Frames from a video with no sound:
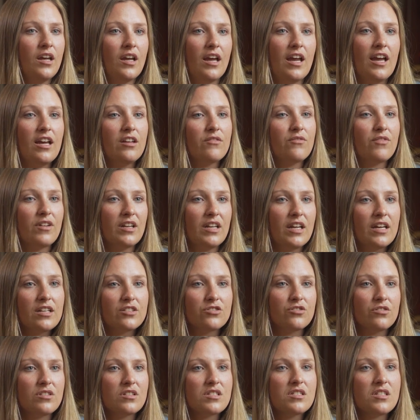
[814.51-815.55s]
and
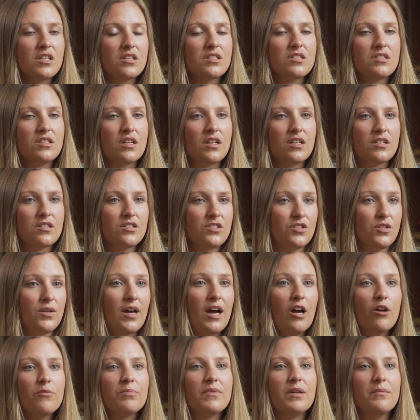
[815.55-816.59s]
financial assistance to
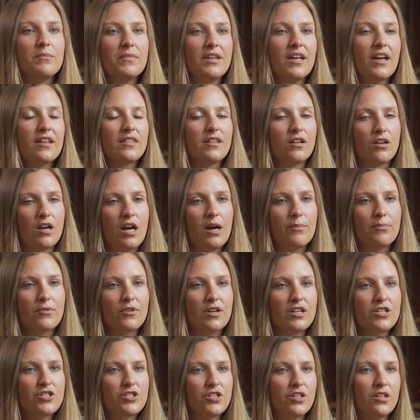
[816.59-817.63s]
help them get their
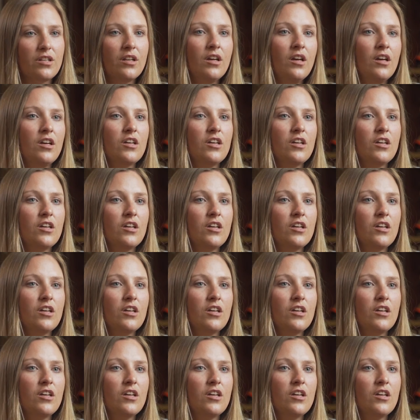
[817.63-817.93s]
operation